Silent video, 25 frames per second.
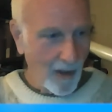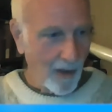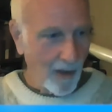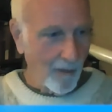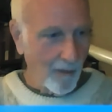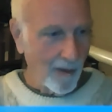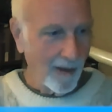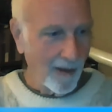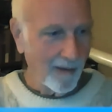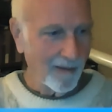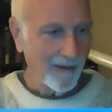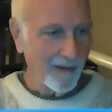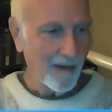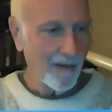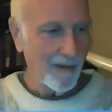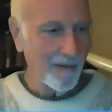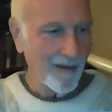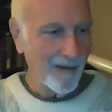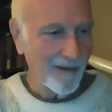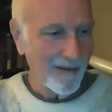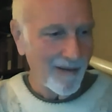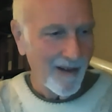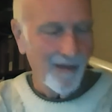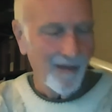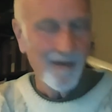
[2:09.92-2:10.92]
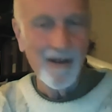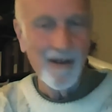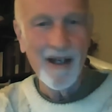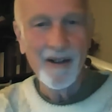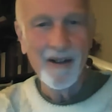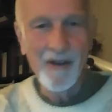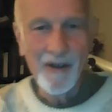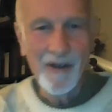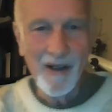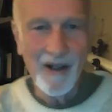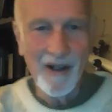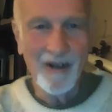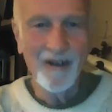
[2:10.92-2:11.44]
Oh, uh, thank
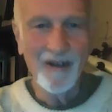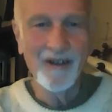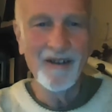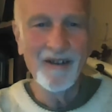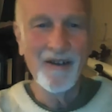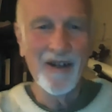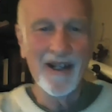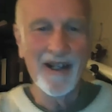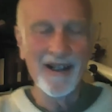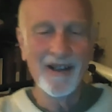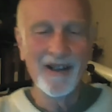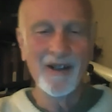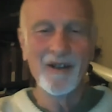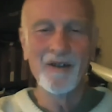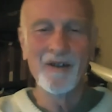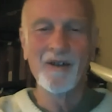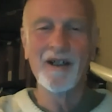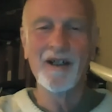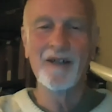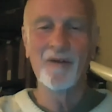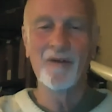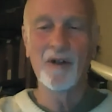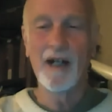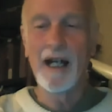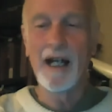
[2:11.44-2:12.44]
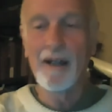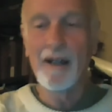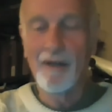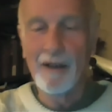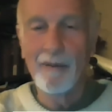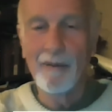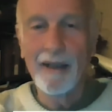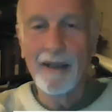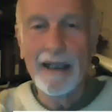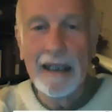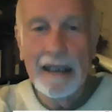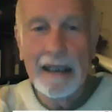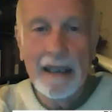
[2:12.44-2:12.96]
you, Naro. Thank you uh, for having
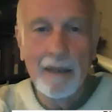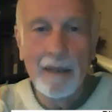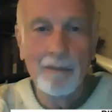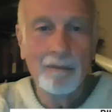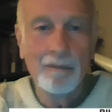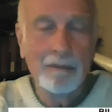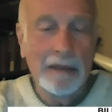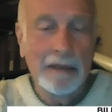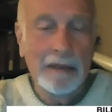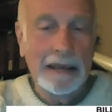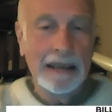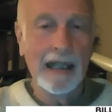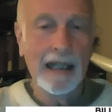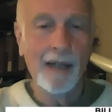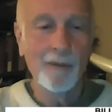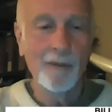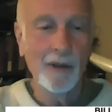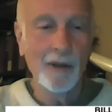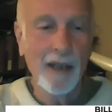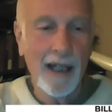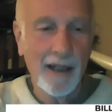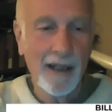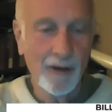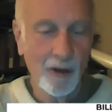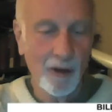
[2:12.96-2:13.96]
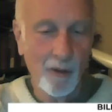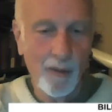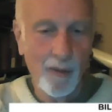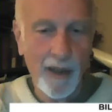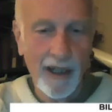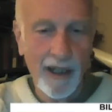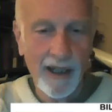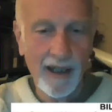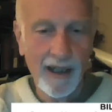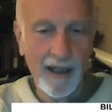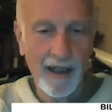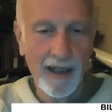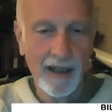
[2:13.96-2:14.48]
me, and I'm I'm glad to
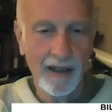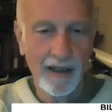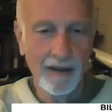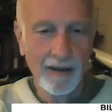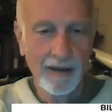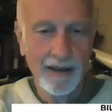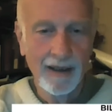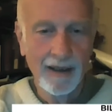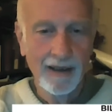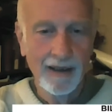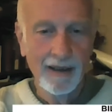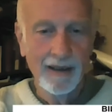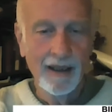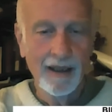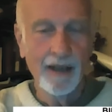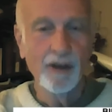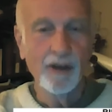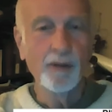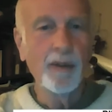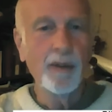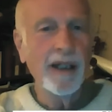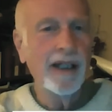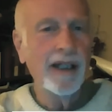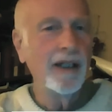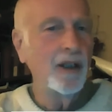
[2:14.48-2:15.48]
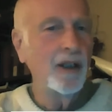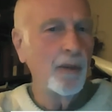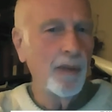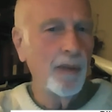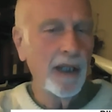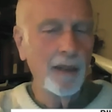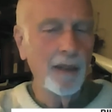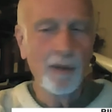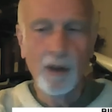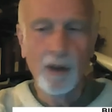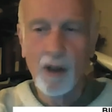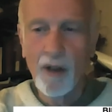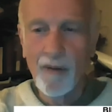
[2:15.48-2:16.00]
be uh, uh, speaking to
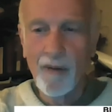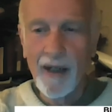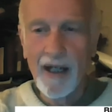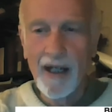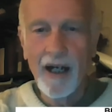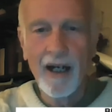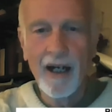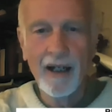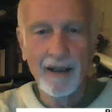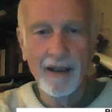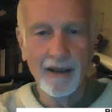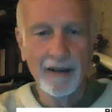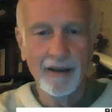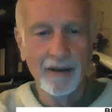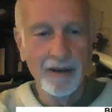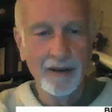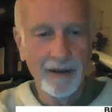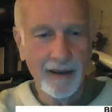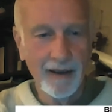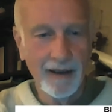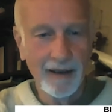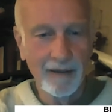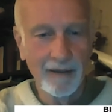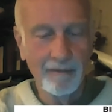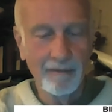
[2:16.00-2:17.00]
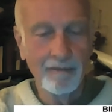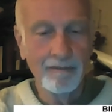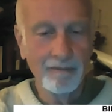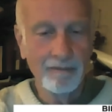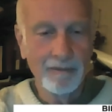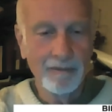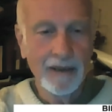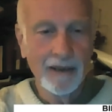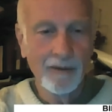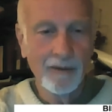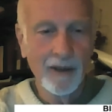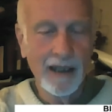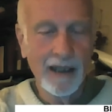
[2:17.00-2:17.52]
people on the island, uh,
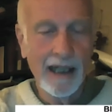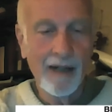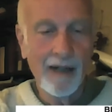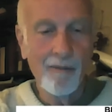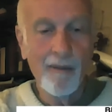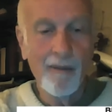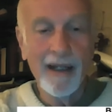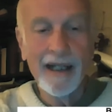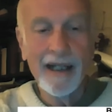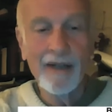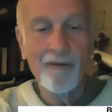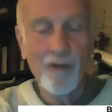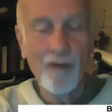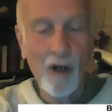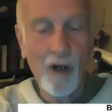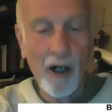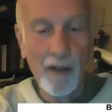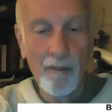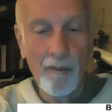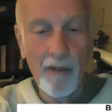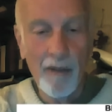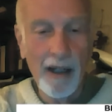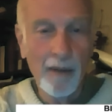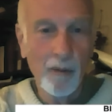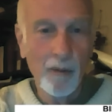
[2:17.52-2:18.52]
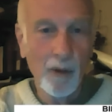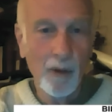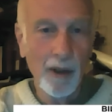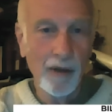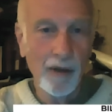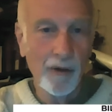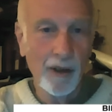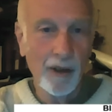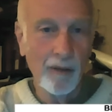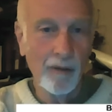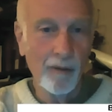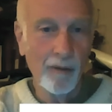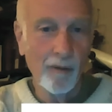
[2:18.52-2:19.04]
or have many fond
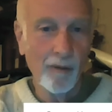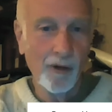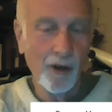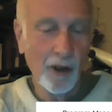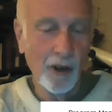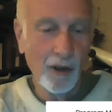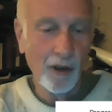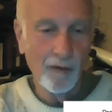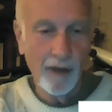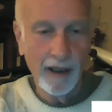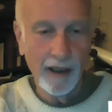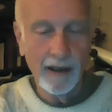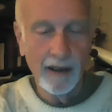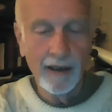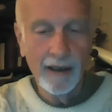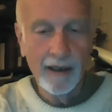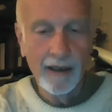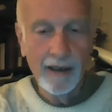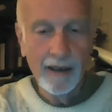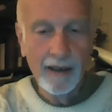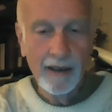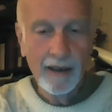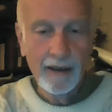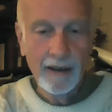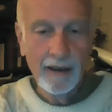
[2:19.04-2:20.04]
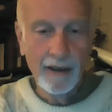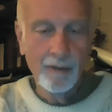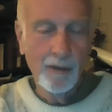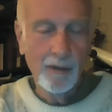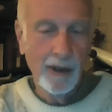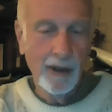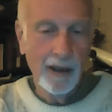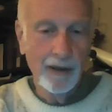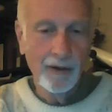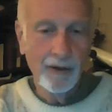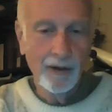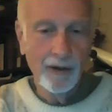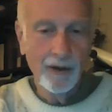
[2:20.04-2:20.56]
memories of observing in
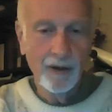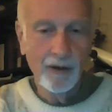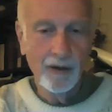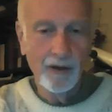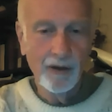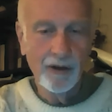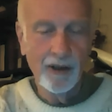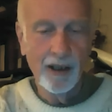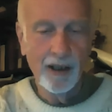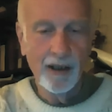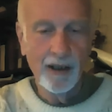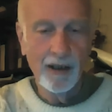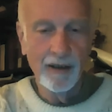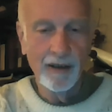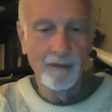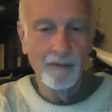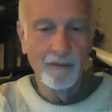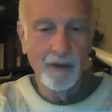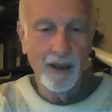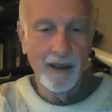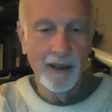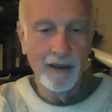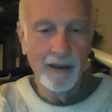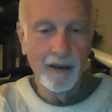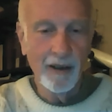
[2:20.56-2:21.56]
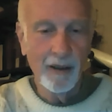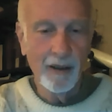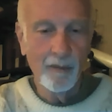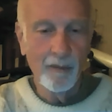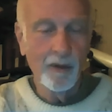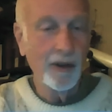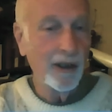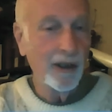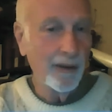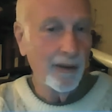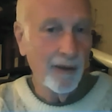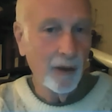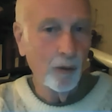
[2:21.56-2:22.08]
places uh, like
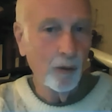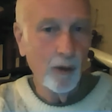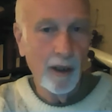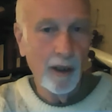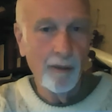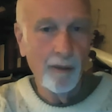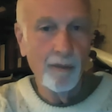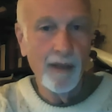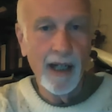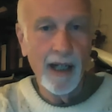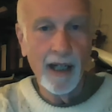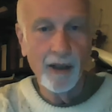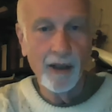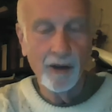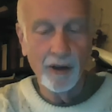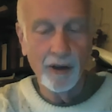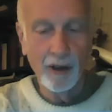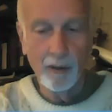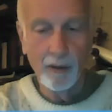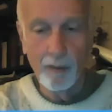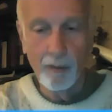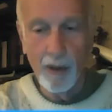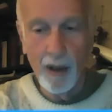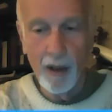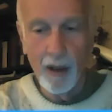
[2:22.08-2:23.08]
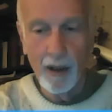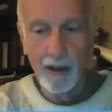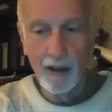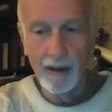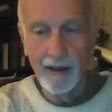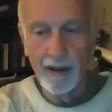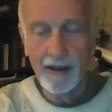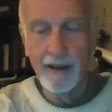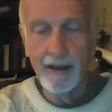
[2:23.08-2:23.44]
Pacific Rim National Park